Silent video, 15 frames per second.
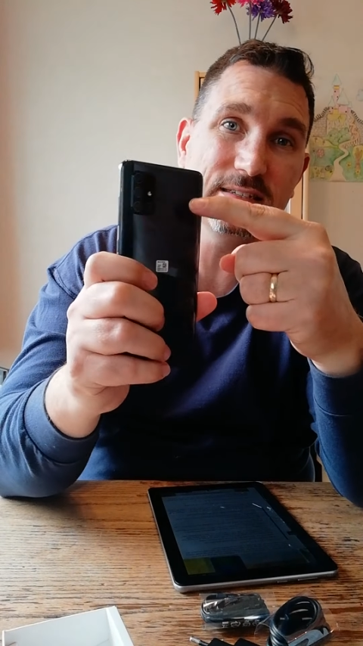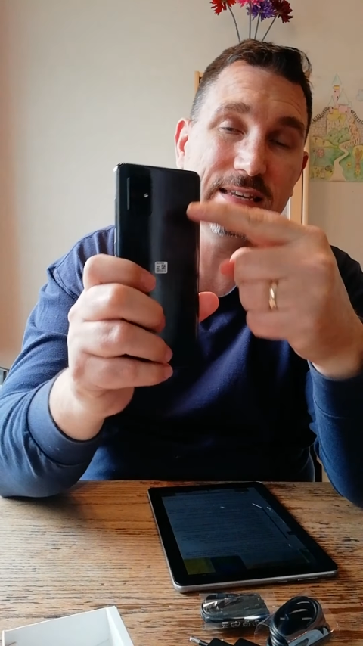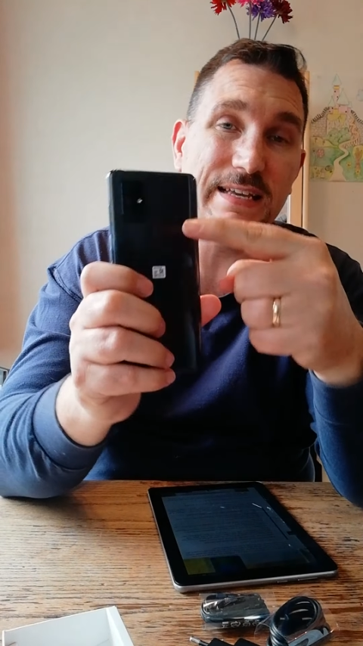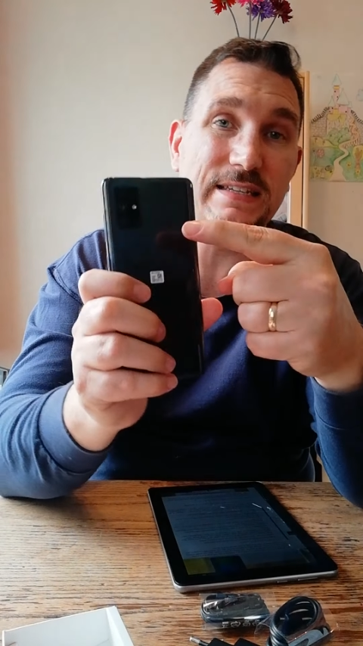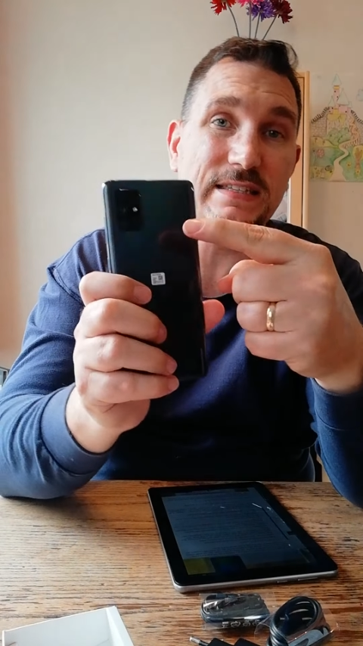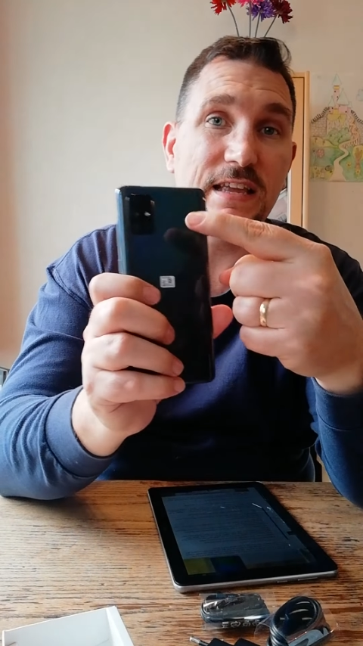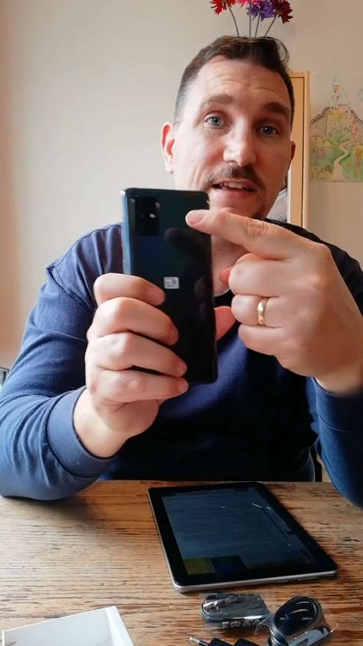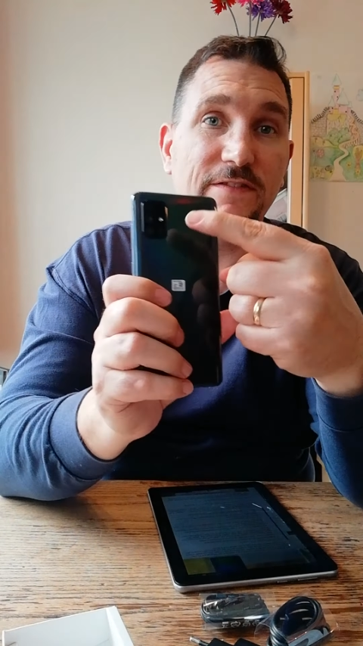
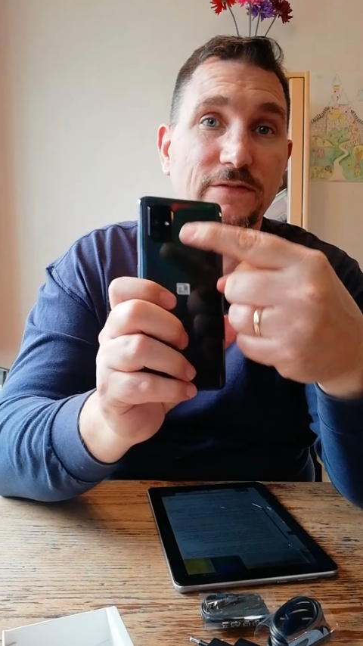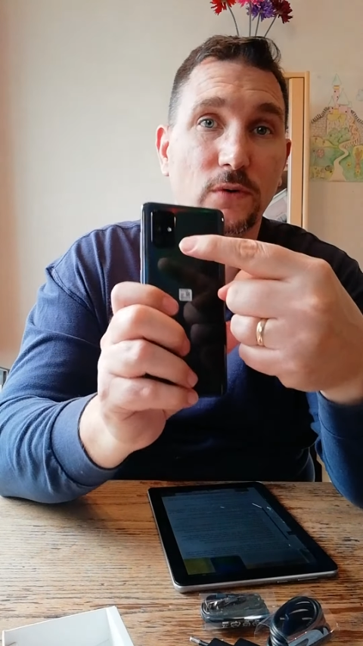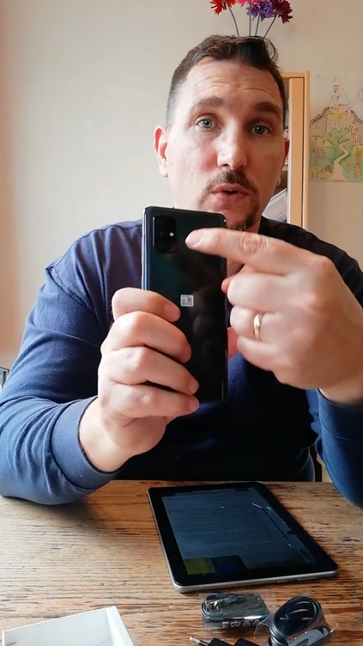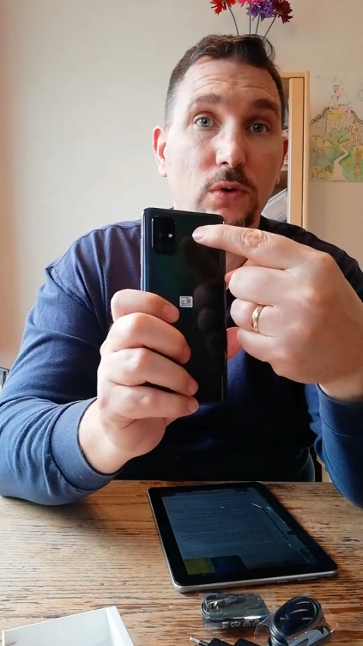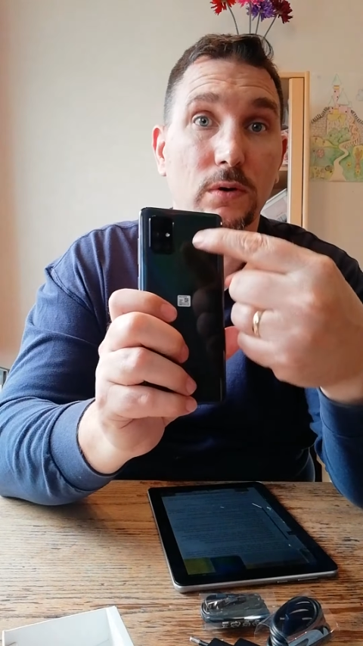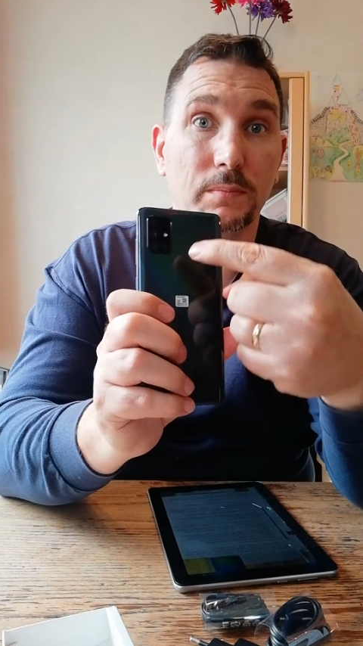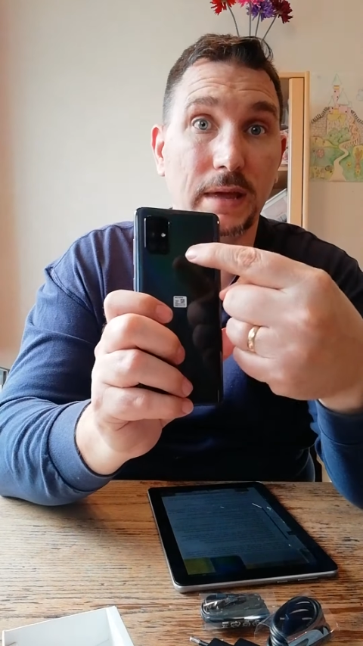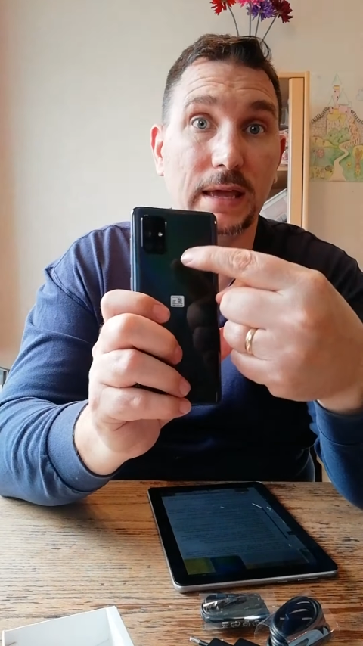
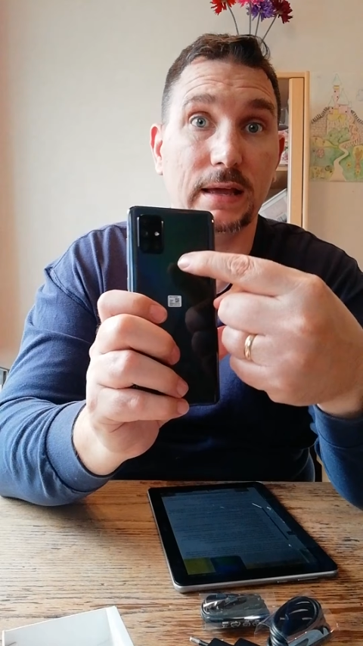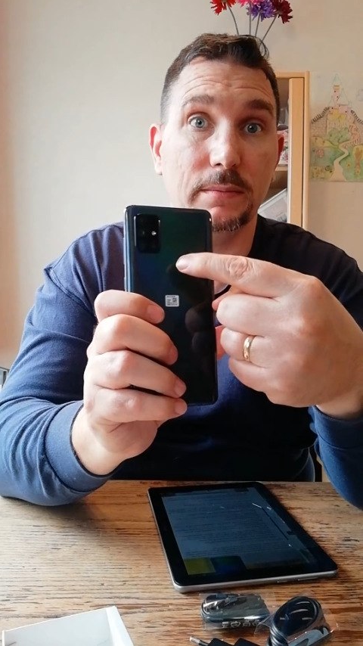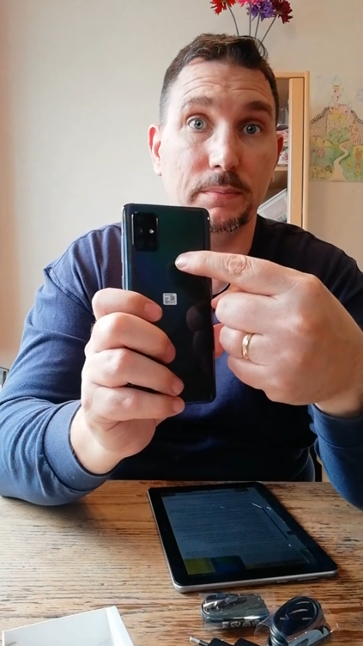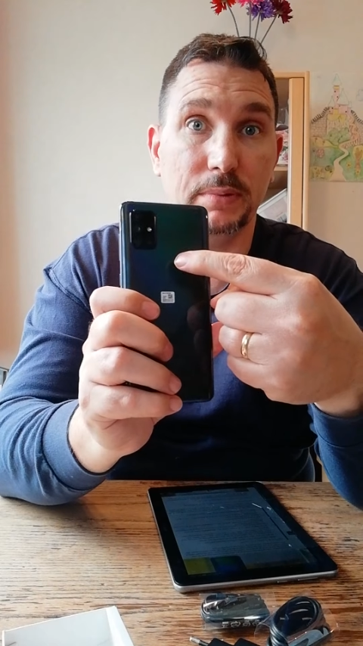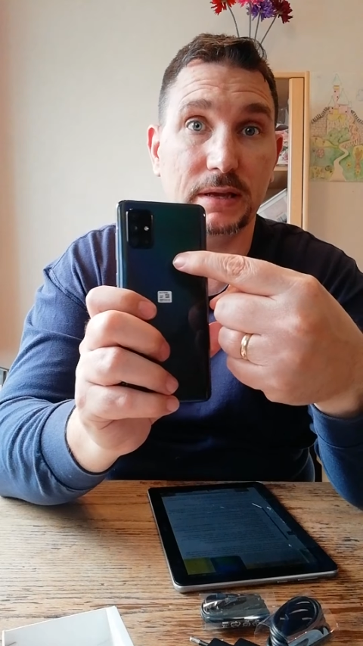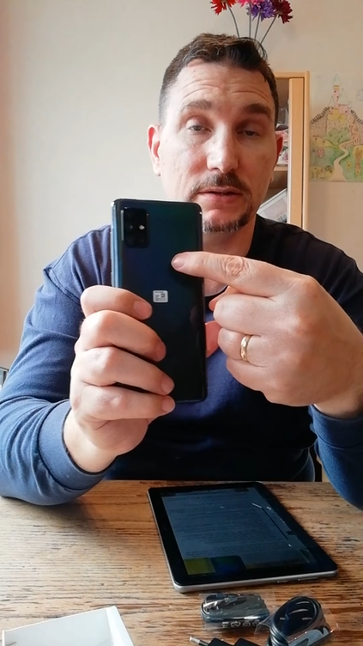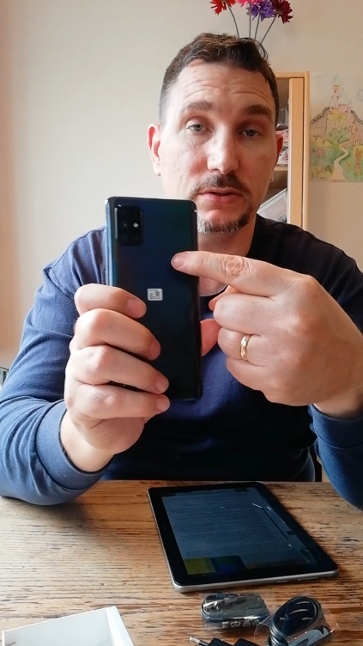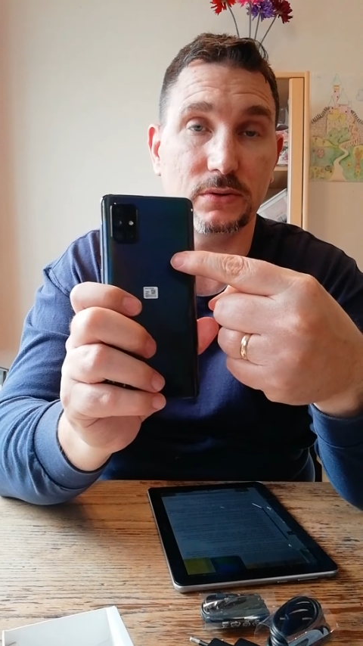64
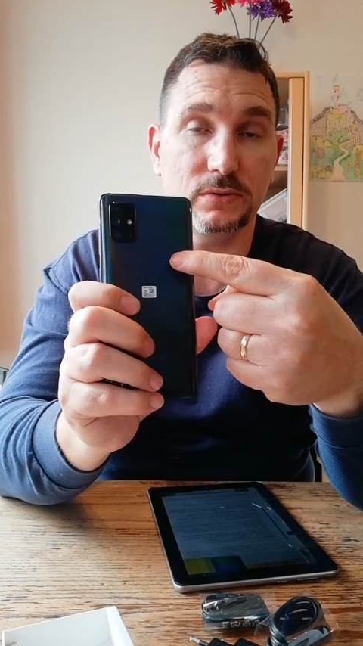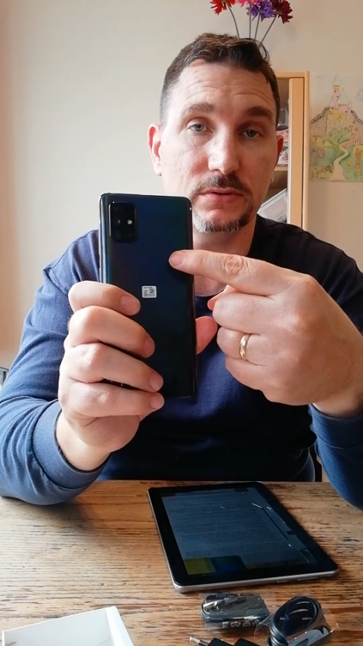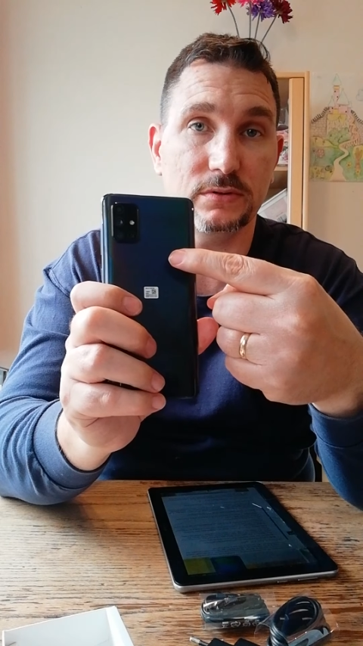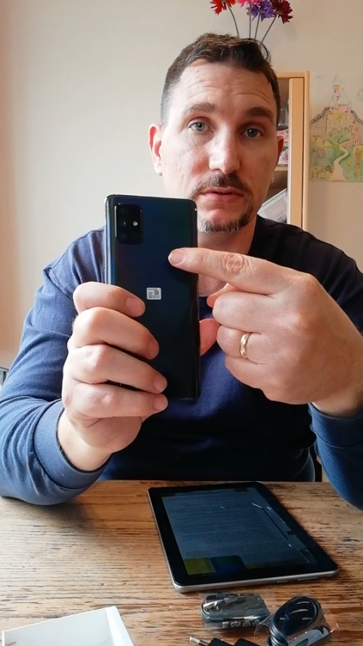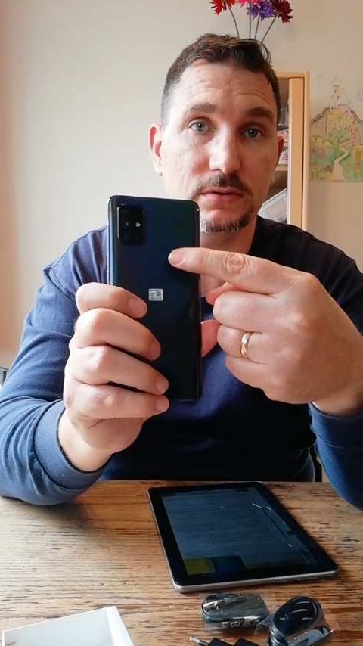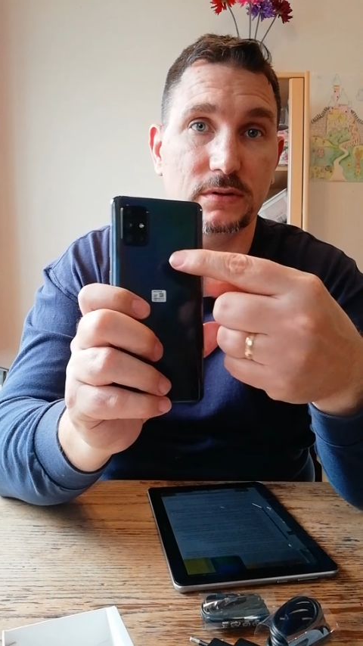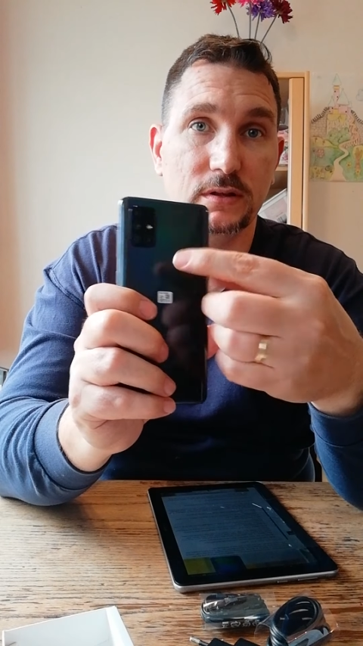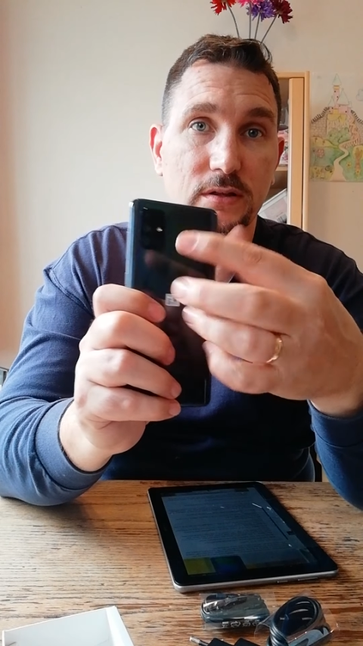megapixels